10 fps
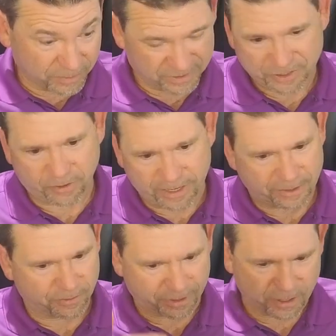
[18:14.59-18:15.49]
I started out
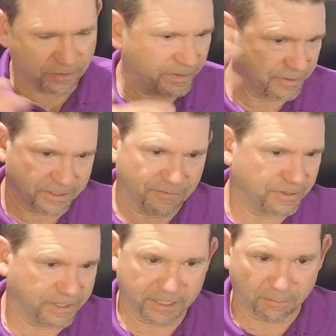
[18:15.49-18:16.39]
during COVID and stuff.
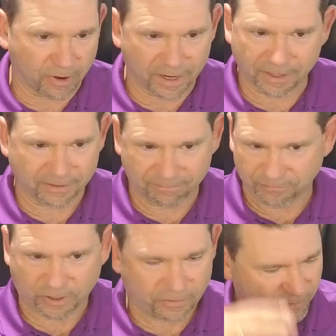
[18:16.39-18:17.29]
Just needed a break,
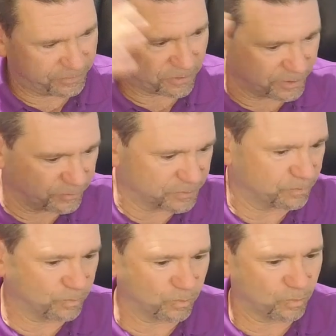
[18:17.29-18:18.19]
and Florida was
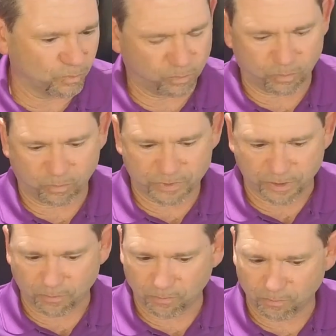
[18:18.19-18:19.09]

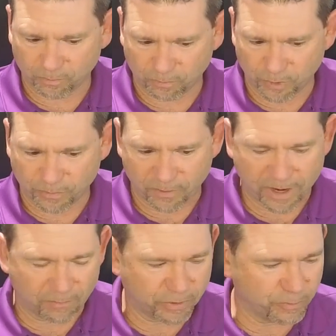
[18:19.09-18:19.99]
still moving
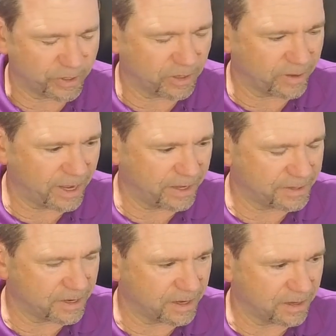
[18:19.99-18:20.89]
around pretty well.
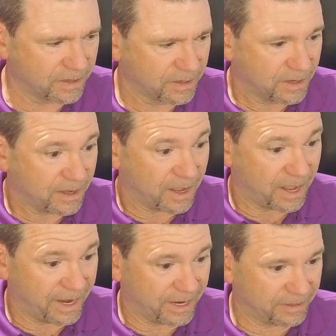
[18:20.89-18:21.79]

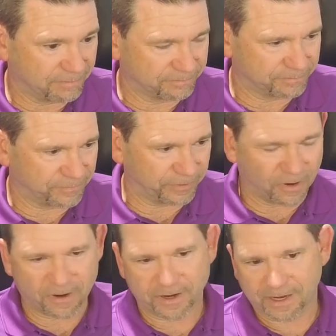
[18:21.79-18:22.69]
And
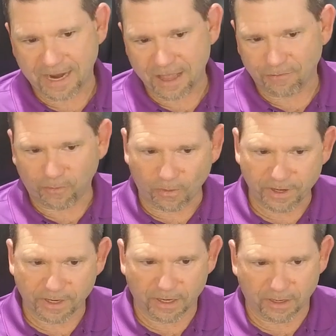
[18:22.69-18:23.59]
Florida and
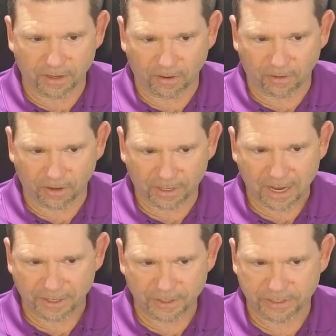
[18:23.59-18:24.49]
California are
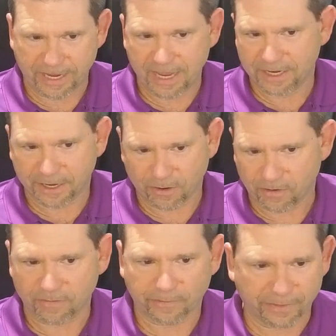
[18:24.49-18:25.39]
kind of usually ahead of the
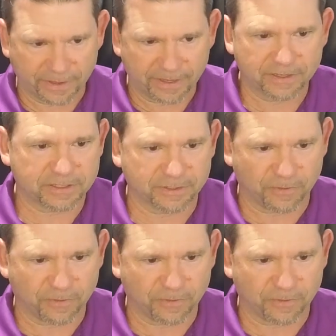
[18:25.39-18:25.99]
curve on things as